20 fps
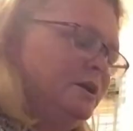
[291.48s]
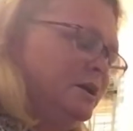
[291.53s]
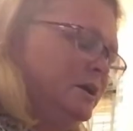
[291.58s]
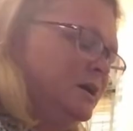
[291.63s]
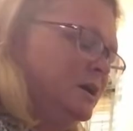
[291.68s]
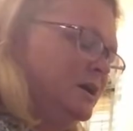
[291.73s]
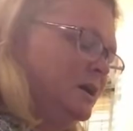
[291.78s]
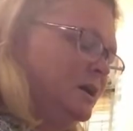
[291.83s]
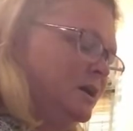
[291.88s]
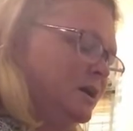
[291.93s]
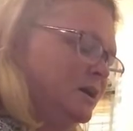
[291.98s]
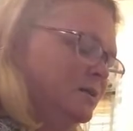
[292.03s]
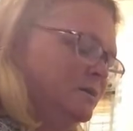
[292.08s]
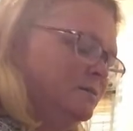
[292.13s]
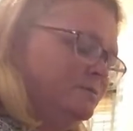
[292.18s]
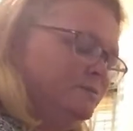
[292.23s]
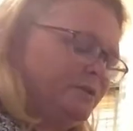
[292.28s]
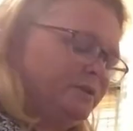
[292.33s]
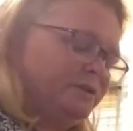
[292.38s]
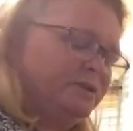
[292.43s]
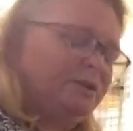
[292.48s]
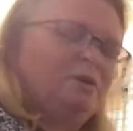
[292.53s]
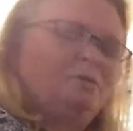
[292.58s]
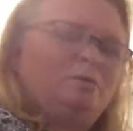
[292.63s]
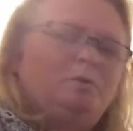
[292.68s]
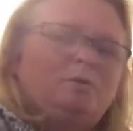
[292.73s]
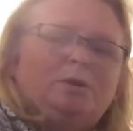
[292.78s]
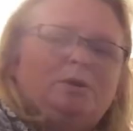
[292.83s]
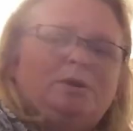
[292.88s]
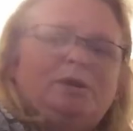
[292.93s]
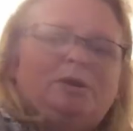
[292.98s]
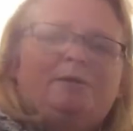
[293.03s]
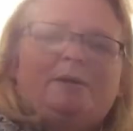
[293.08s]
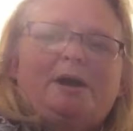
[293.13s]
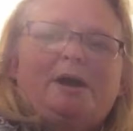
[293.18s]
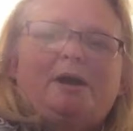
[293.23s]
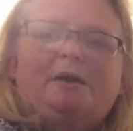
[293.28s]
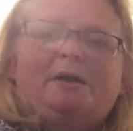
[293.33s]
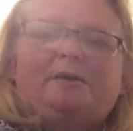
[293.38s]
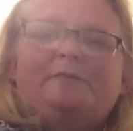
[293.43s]
in here, put the according
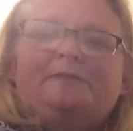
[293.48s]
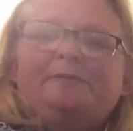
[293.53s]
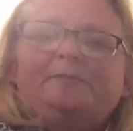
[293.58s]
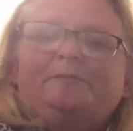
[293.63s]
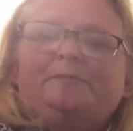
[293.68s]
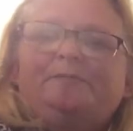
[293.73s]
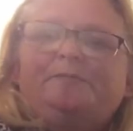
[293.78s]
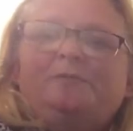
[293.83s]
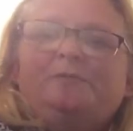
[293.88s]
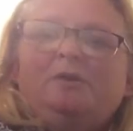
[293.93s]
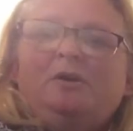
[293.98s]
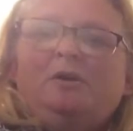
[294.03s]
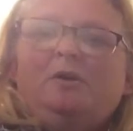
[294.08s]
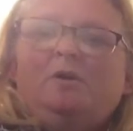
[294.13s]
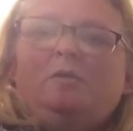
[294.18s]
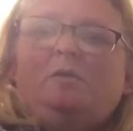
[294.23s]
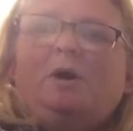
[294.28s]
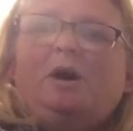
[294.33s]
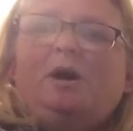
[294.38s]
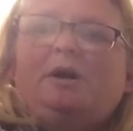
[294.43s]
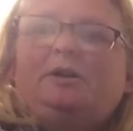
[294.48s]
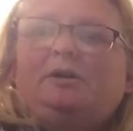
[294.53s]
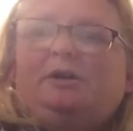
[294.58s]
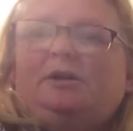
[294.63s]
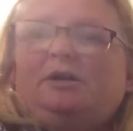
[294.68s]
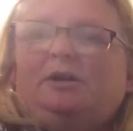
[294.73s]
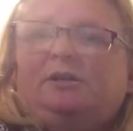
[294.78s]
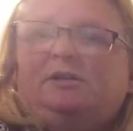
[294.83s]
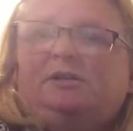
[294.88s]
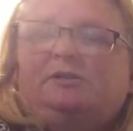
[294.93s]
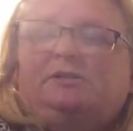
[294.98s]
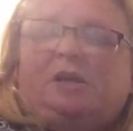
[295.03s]
amount of water and